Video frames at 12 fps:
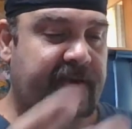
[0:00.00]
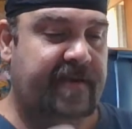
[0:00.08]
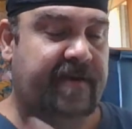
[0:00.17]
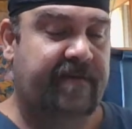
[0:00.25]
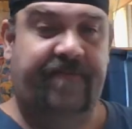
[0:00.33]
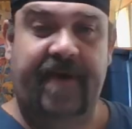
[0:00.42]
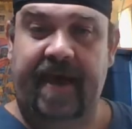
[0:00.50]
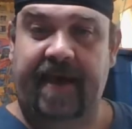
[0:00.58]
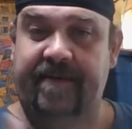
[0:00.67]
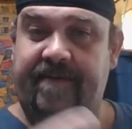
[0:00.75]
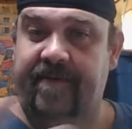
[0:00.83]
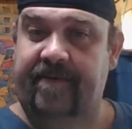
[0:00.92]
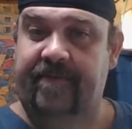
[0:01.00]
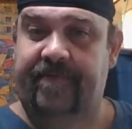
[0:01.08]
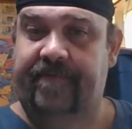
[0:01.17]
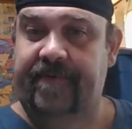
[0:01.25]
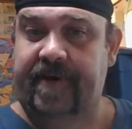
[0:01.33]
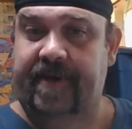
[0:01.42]
Get fans of
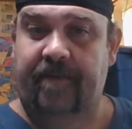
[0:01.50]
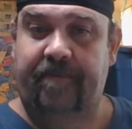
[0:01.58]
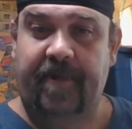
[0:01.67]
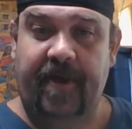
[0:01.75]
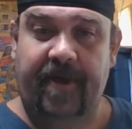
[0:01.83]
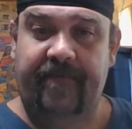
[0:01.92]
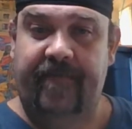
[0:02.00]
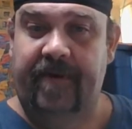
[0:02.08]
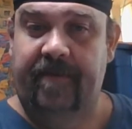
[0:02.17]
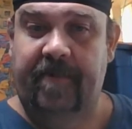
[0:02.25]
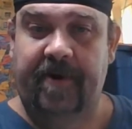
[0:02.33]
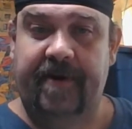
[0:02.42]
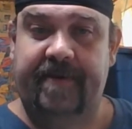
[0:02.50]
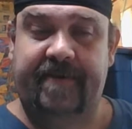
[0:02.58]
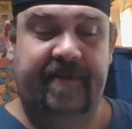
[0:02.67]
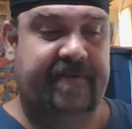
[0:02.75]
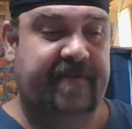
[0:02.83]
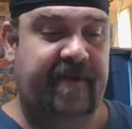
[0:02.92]
a couple of your books
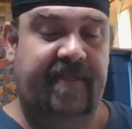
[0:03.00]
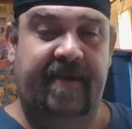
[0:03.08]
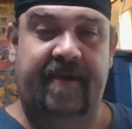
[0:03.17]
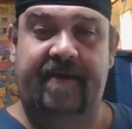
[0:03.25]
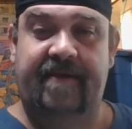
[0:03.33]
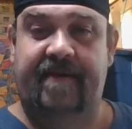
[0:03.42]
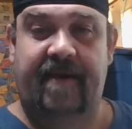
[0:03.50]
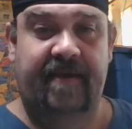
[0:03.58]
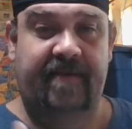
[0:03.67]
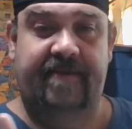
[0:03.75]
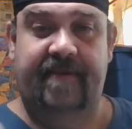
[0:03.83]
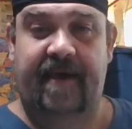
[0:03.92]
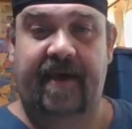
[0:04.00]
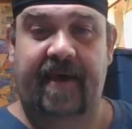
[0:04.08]
to see these and say,